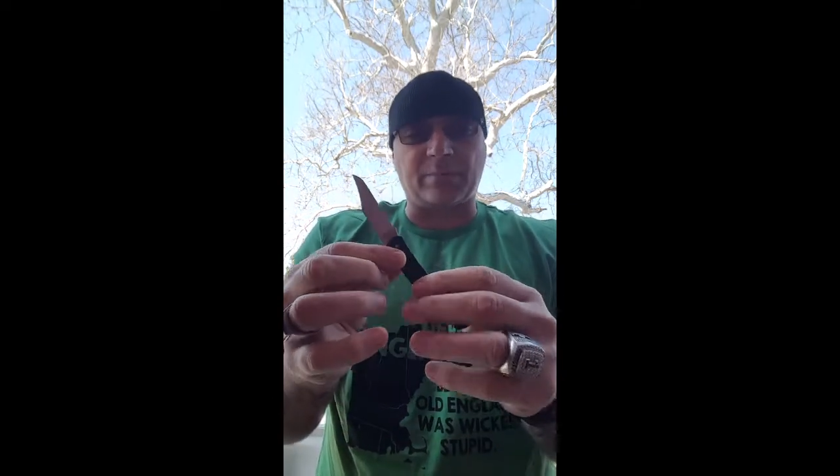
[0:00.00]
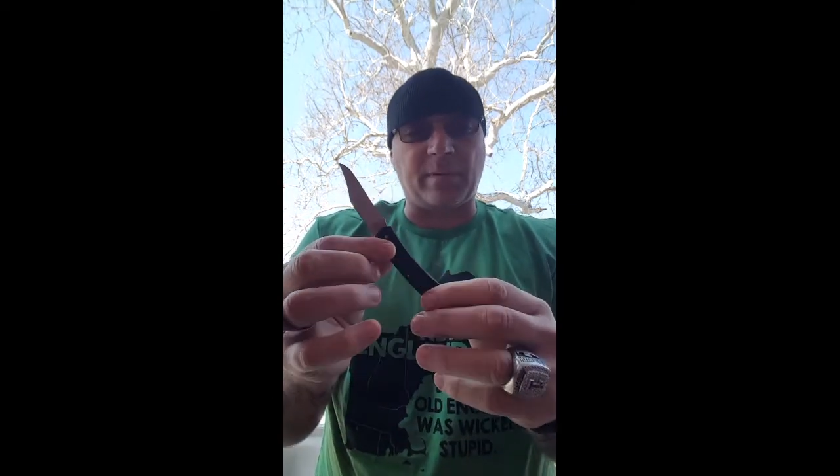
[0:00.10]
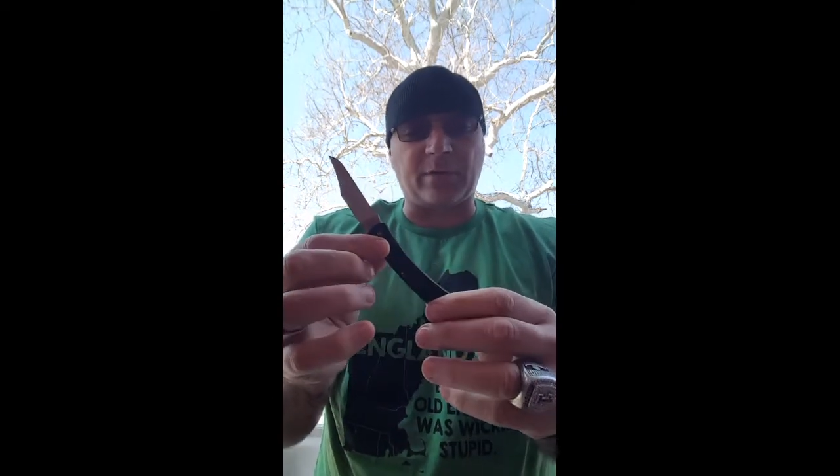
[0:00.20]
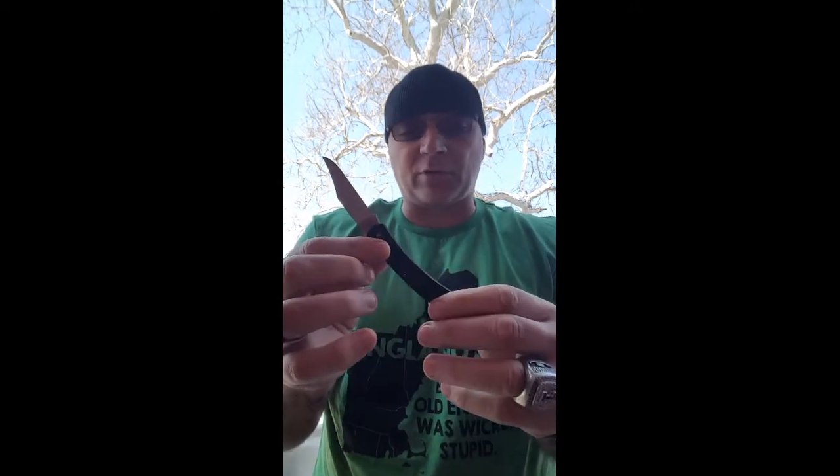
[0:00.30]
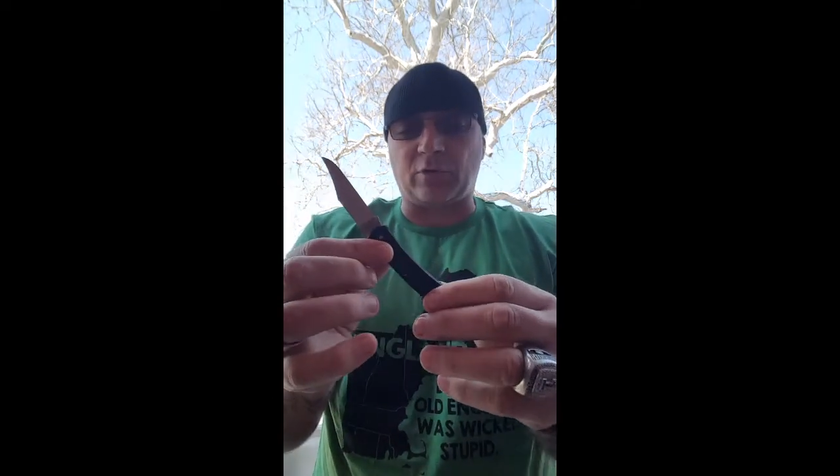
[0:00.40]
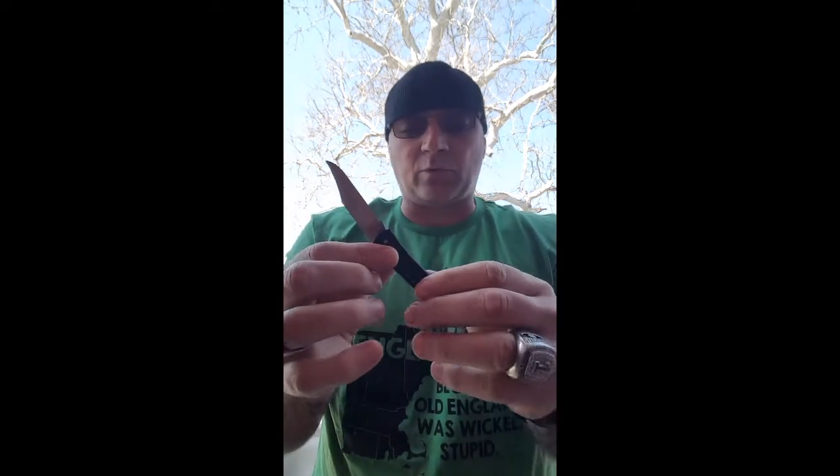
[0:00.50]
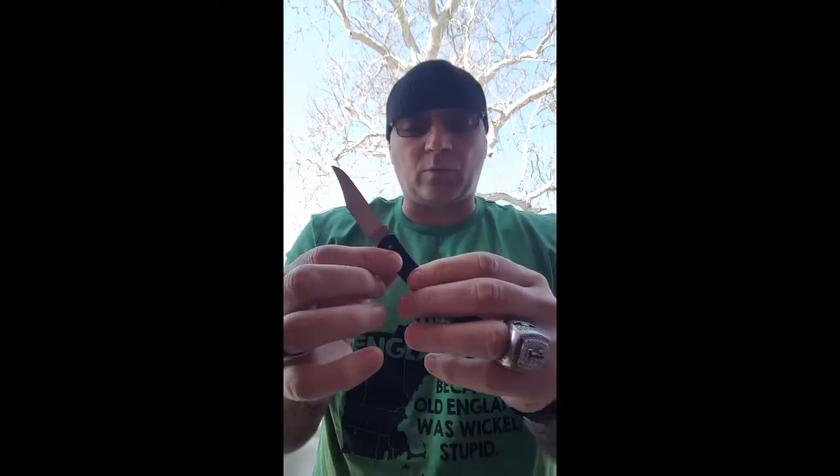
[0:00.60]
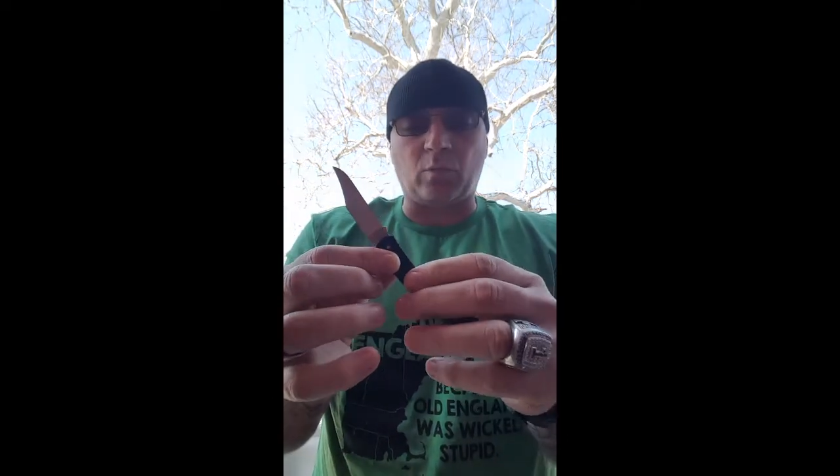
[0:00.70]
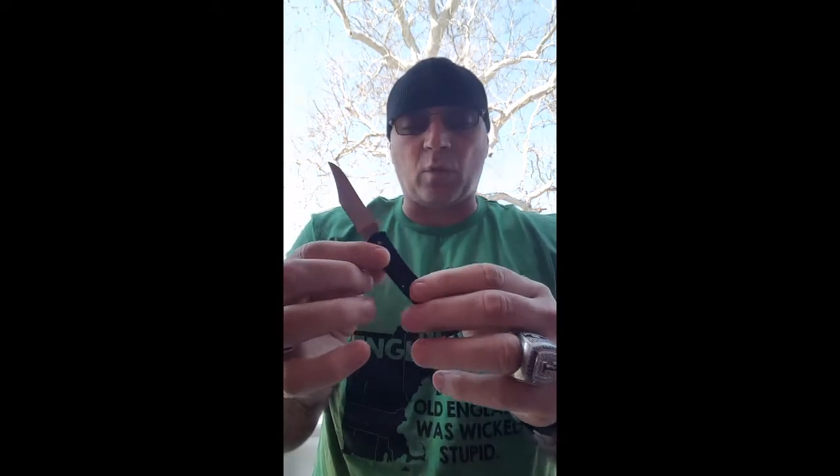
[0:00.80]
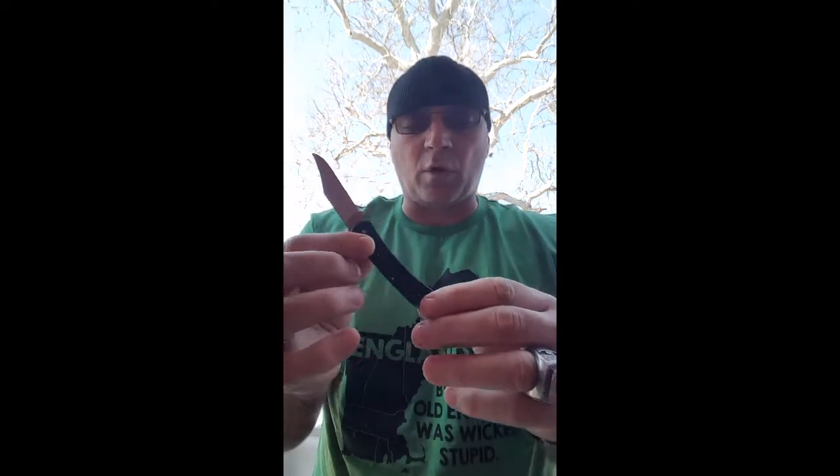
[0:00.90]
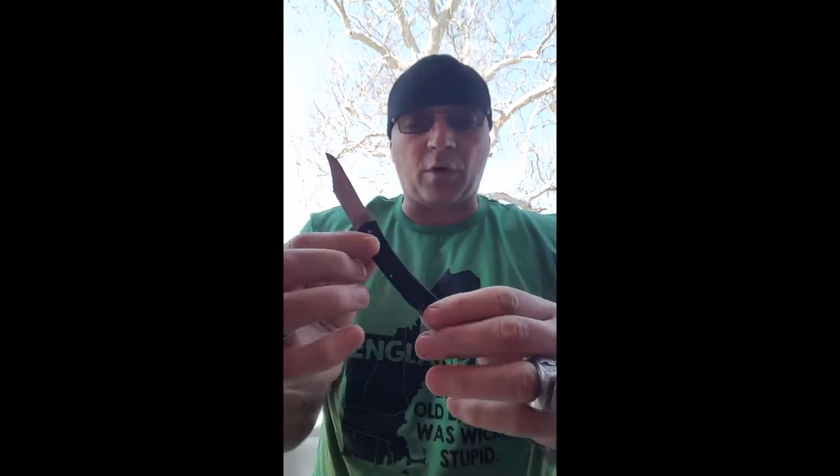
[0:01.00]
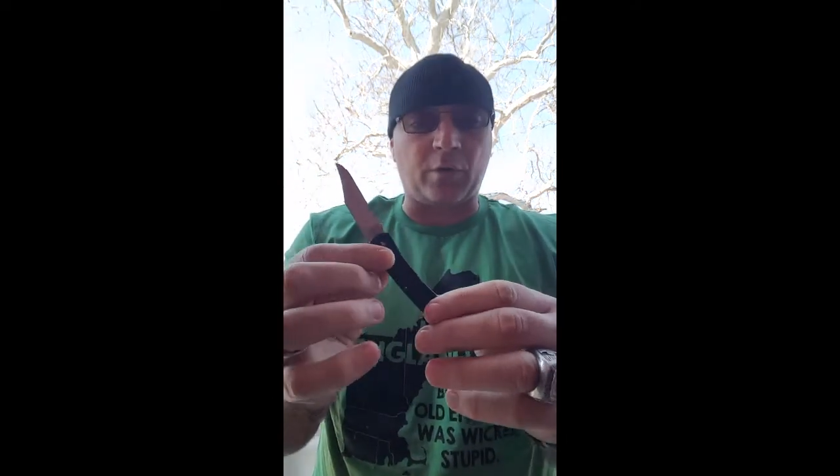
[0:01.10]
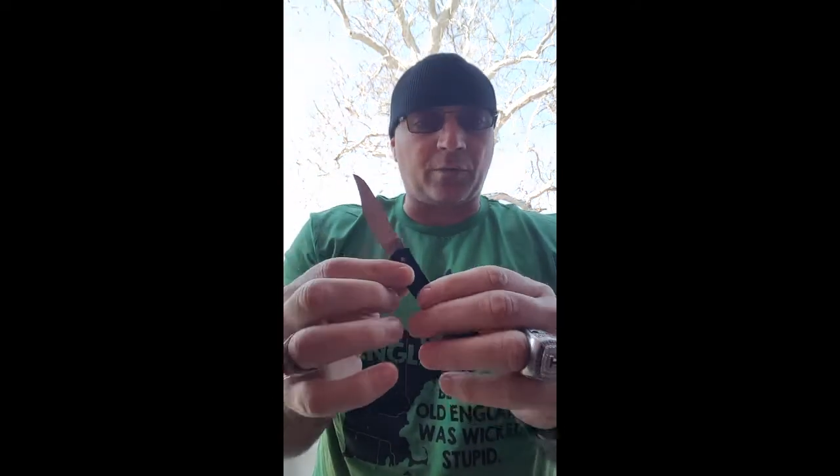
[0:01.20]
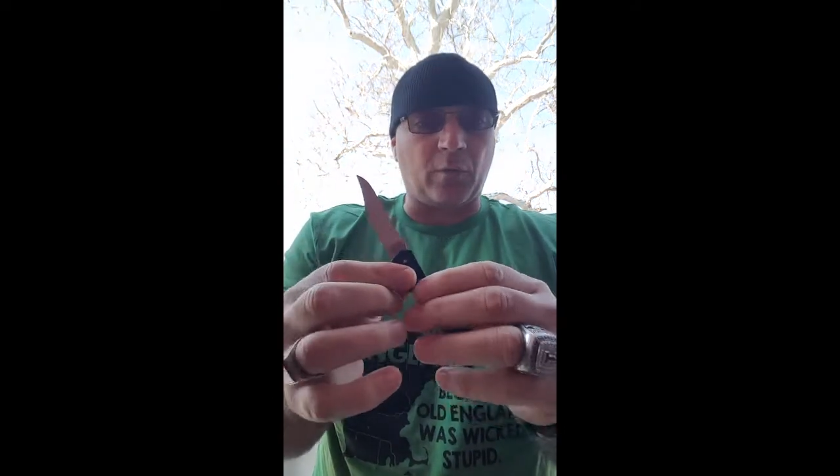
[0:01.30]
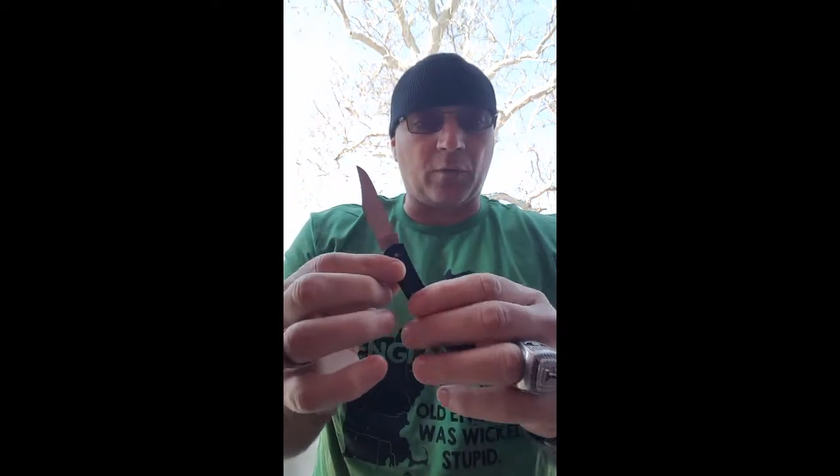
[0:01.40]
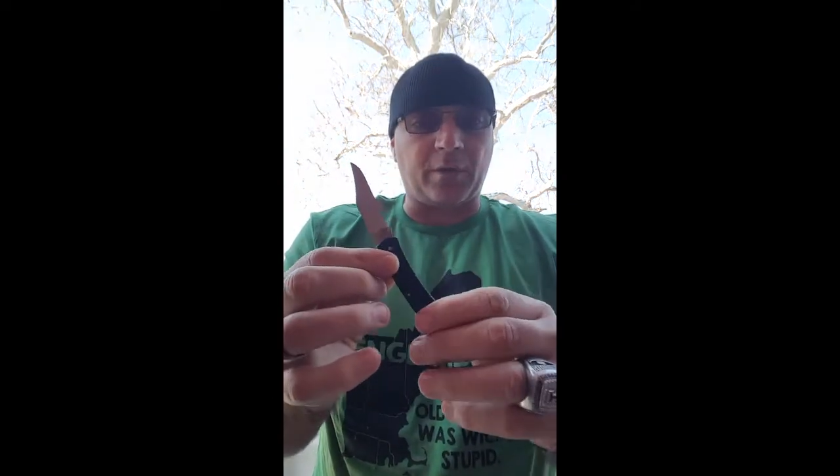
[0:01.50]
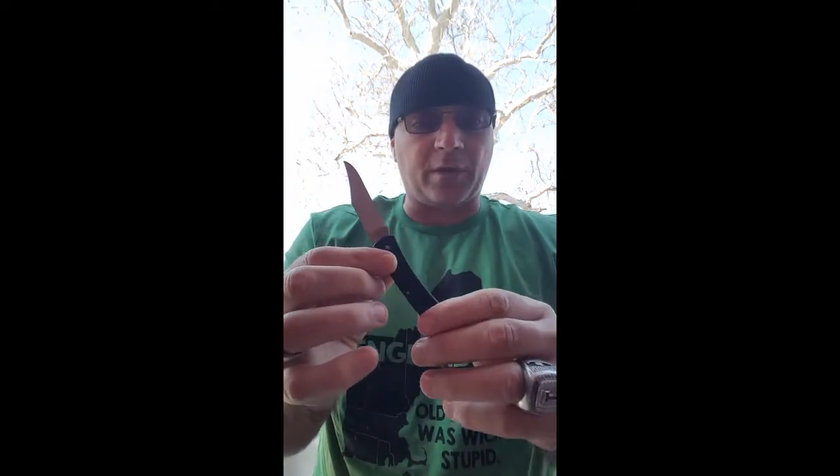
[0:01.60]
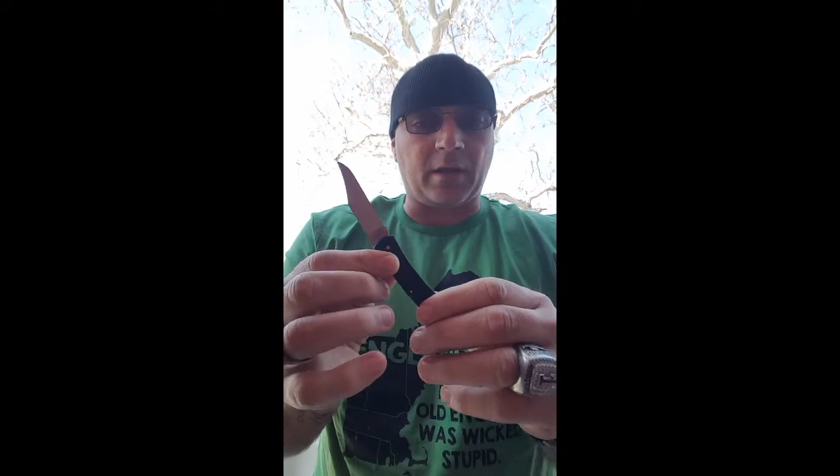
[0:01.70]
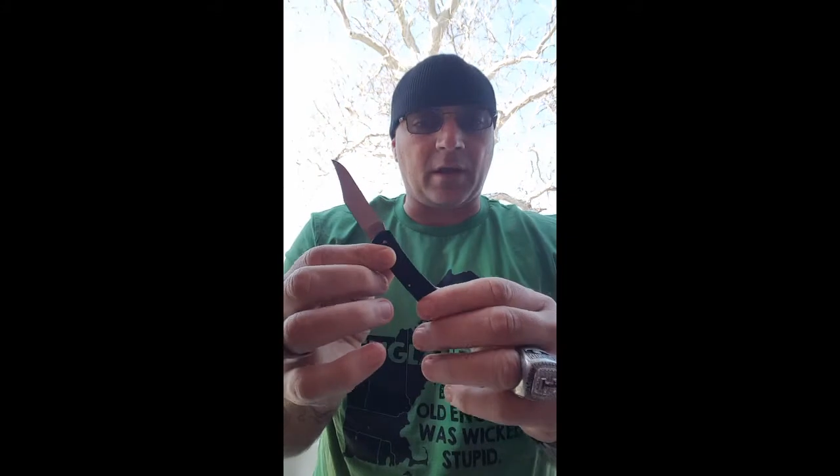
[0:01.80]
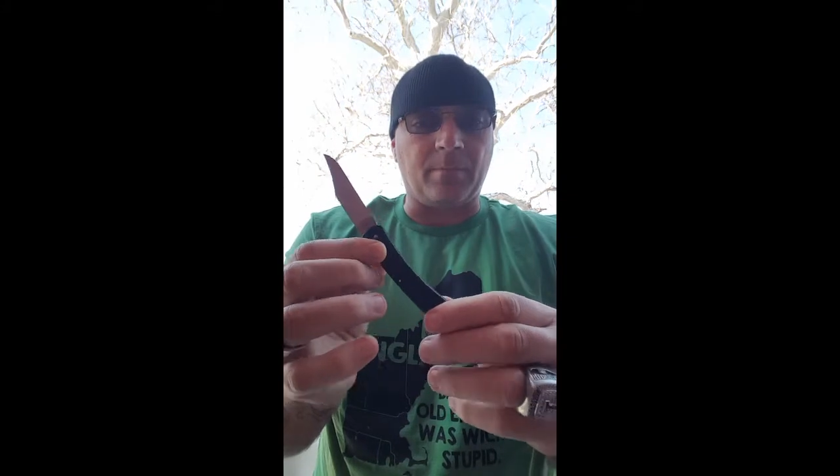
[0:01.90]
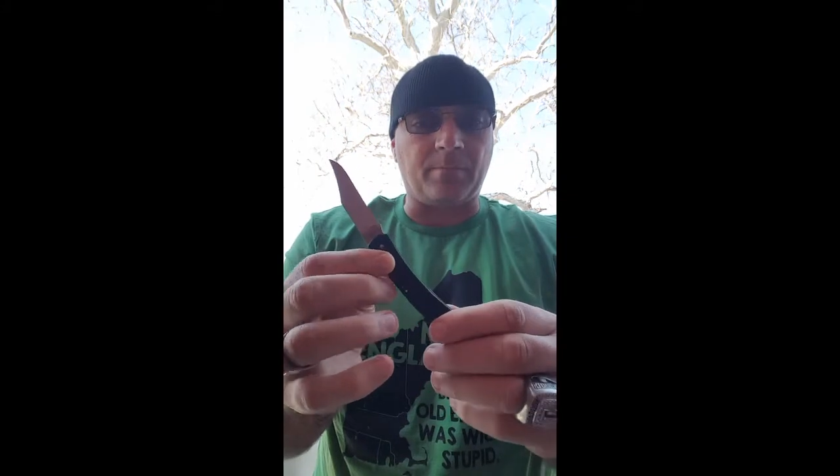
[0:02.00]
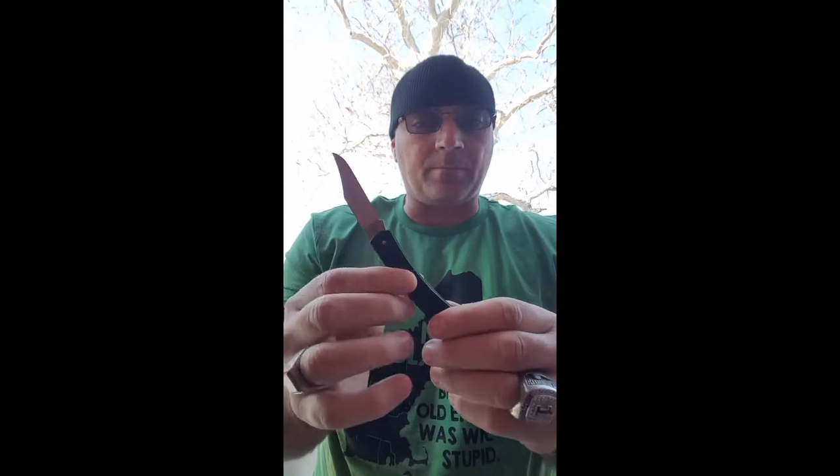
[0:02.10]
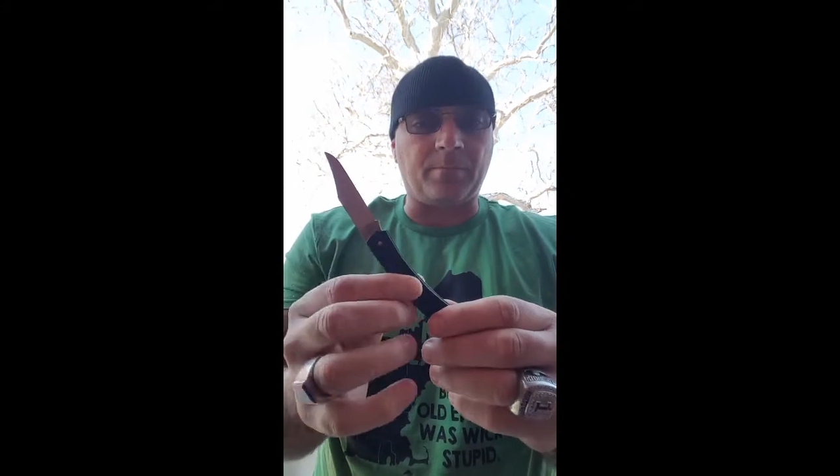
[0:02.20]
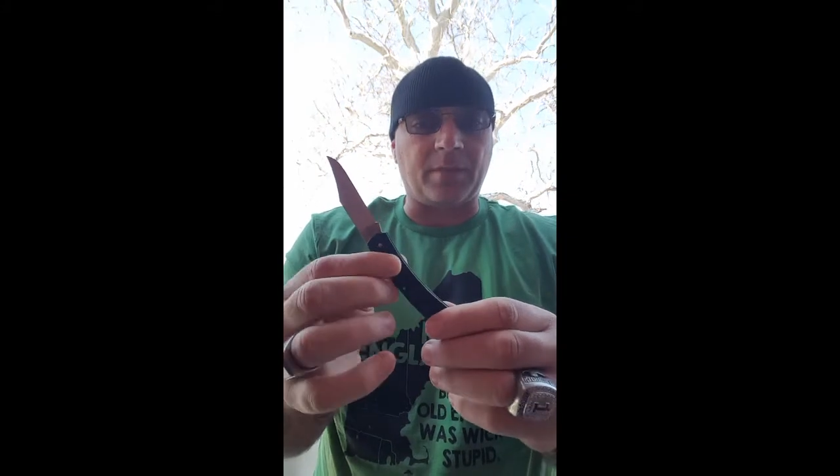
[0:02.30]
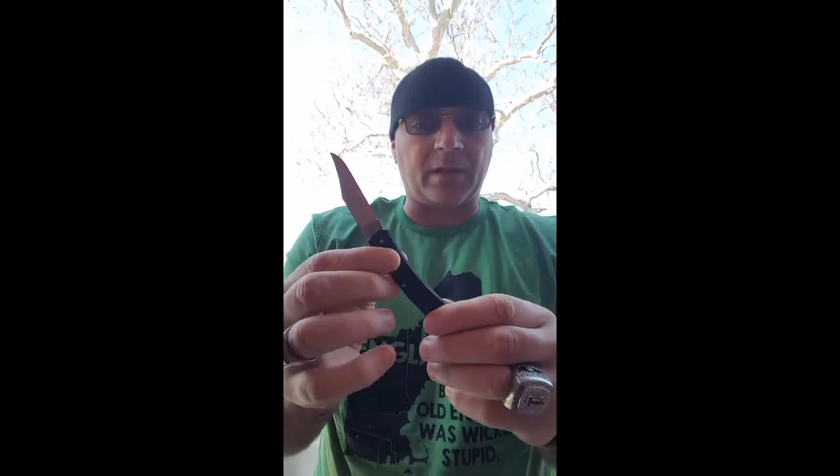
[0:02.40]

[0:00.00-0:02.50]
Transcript: special word for the um,